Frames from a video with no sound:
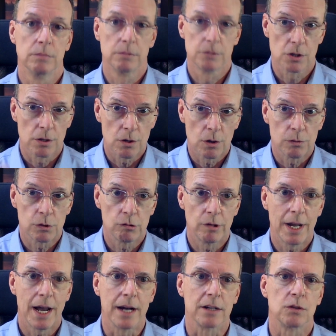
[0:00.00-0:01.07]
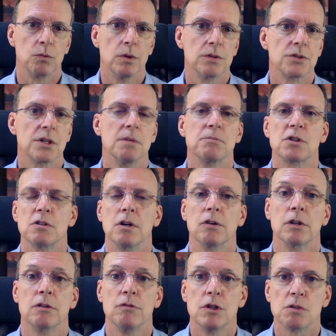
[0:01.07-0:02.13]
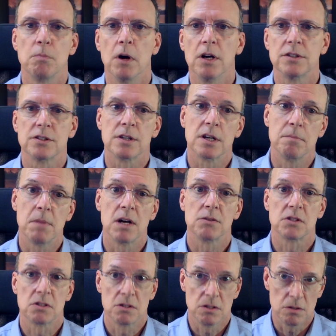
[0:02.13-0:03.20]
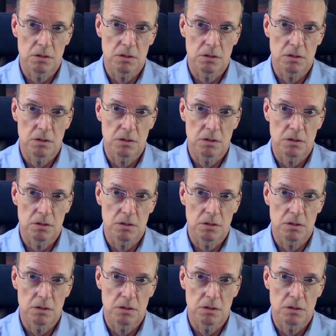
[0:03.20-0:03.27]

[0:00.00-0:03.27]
So they overreact with some snarly response that amounts to,